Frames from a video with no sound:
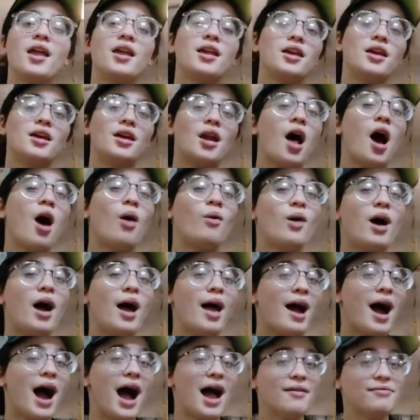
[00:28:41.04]
you know
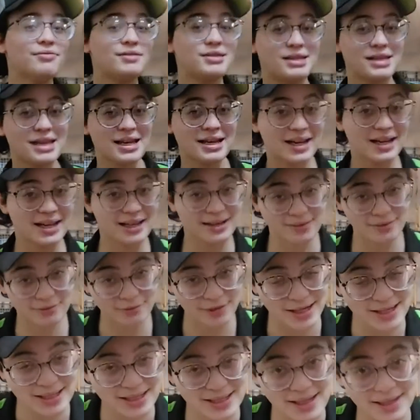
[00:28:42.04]
what? I've seen it
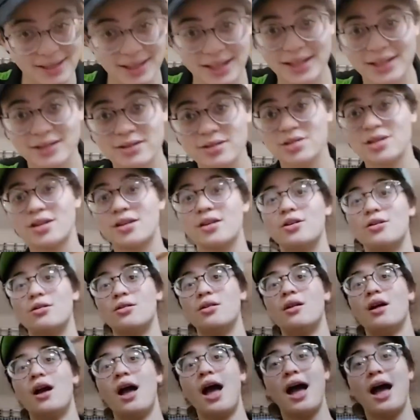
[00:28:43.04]
recently too.